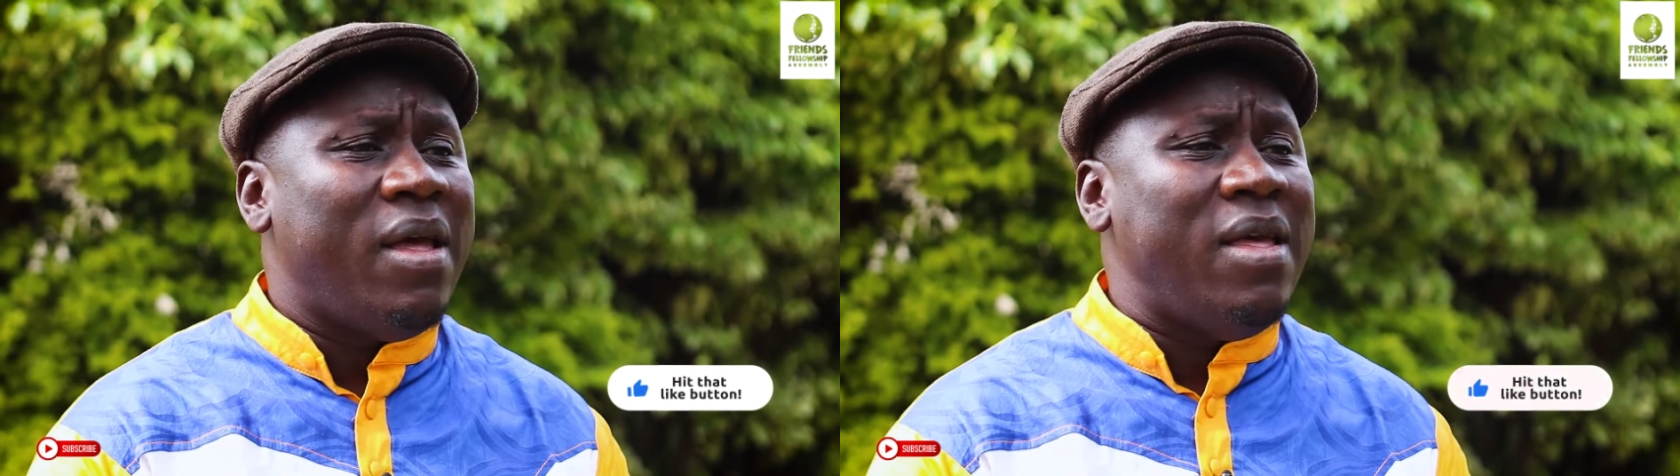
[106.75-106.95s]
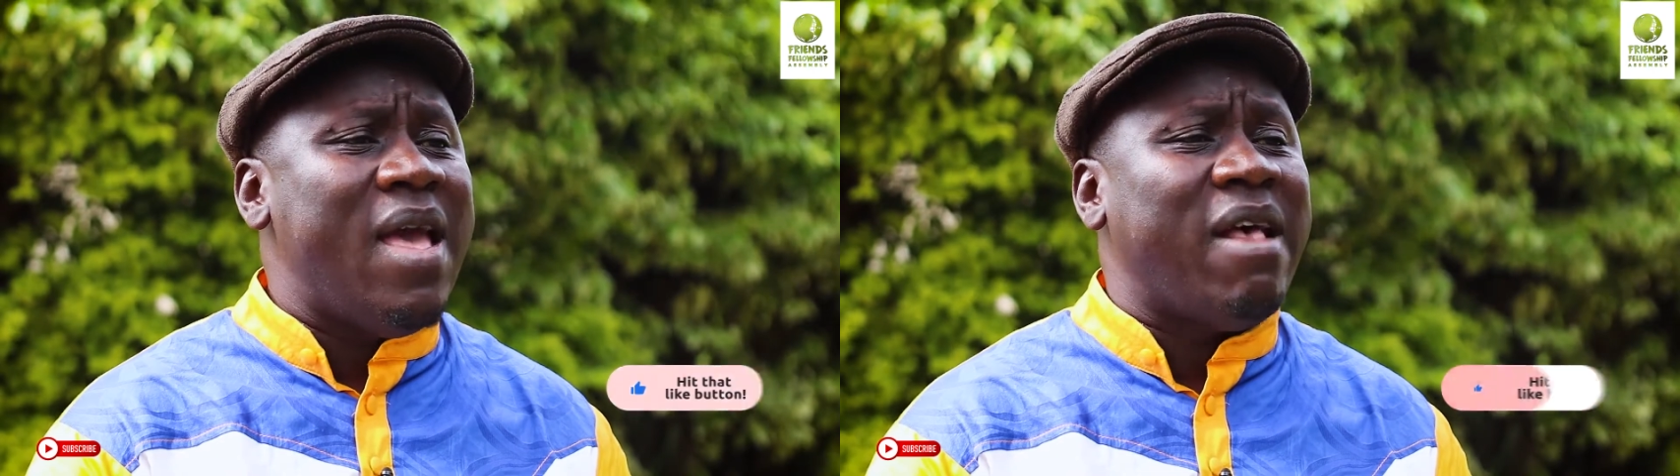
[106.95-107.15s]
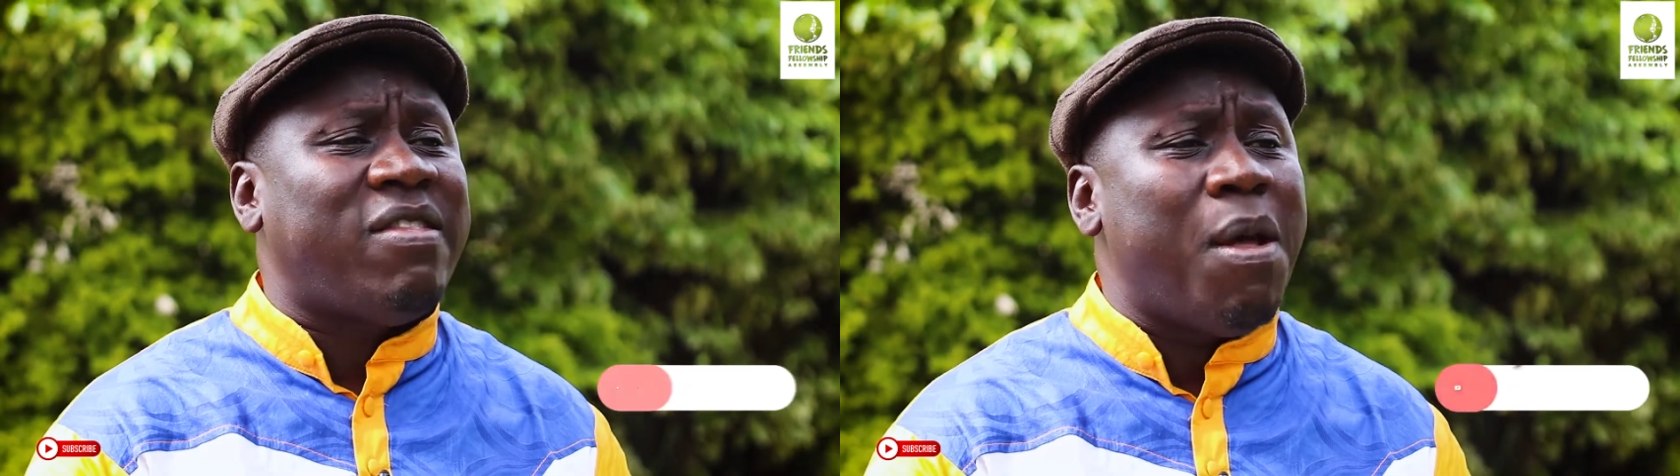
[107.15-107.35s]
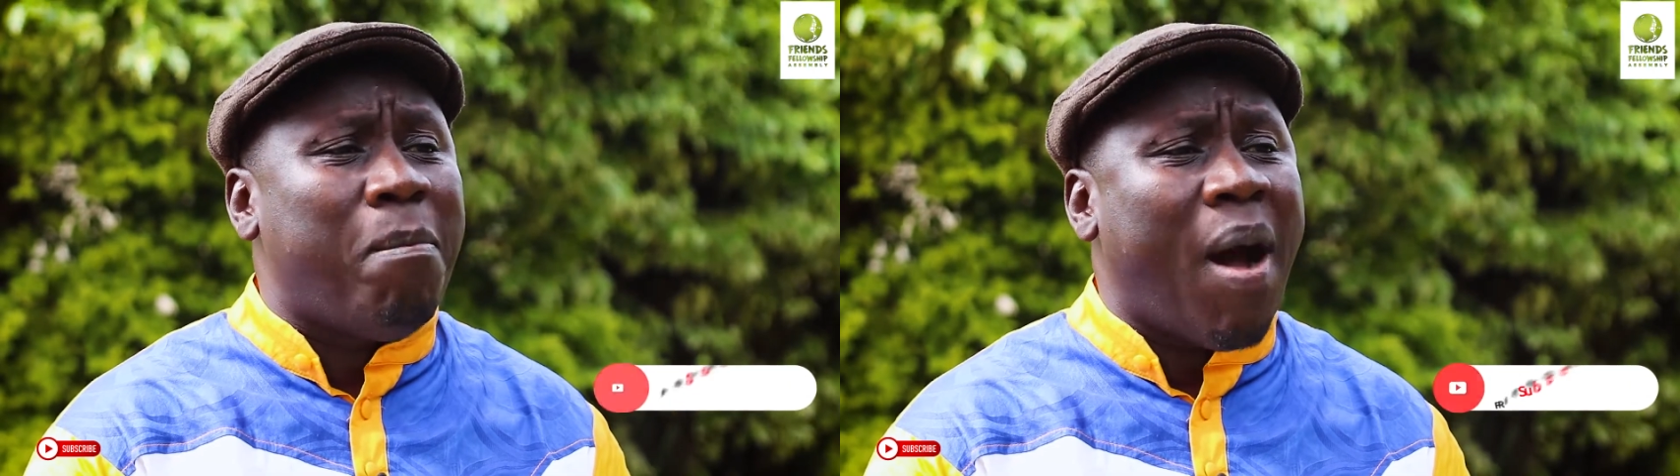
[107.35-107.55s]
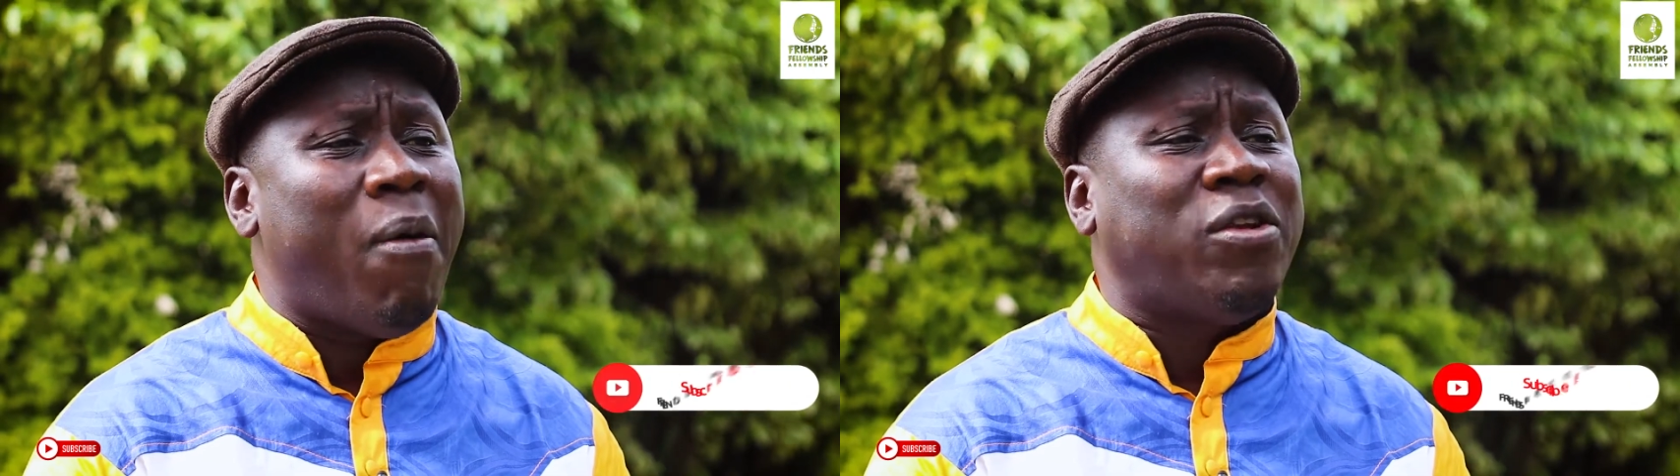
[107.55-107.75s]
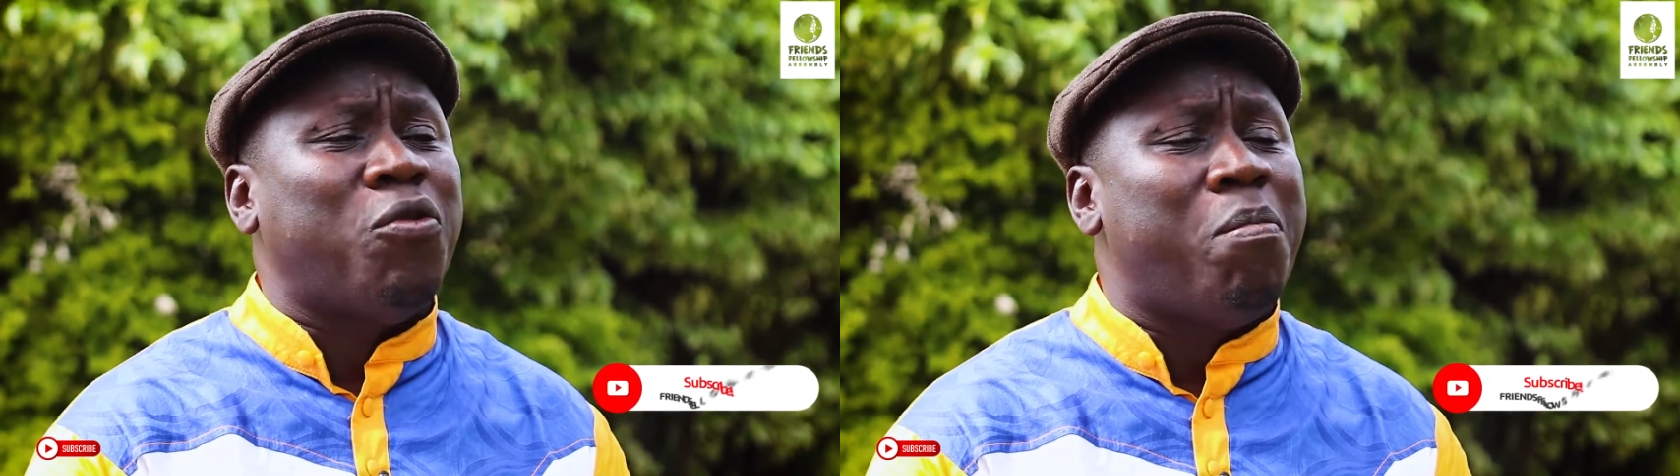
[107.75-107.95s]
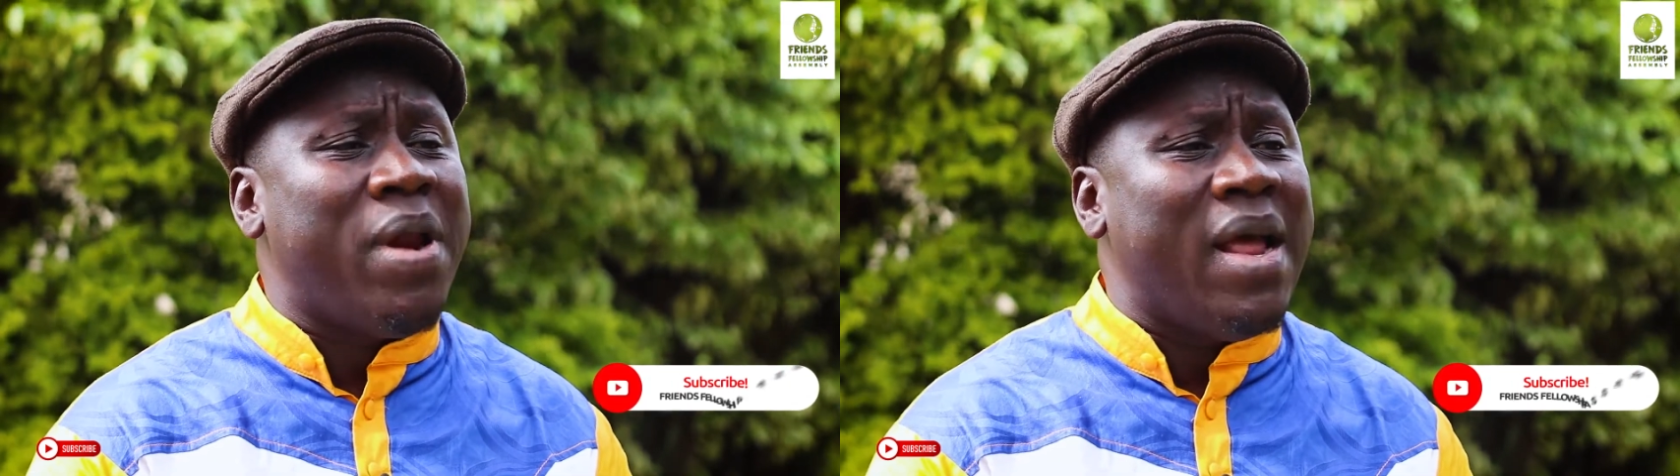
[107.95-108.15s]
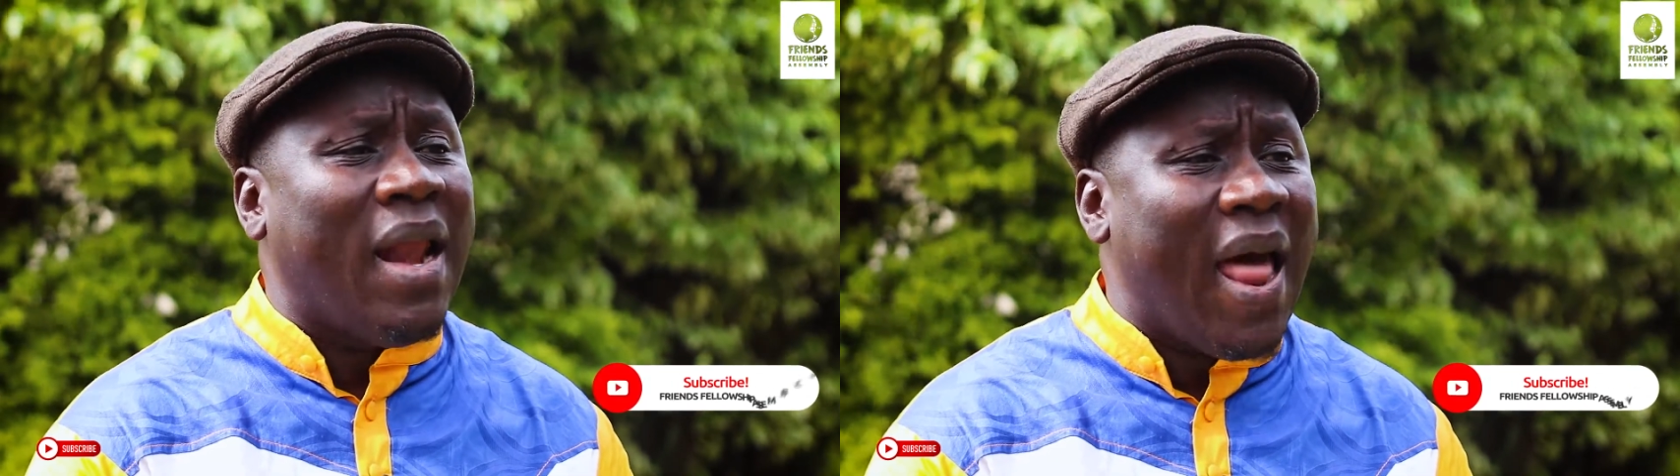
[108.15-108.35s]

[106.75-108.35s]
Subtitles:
He has the power to bring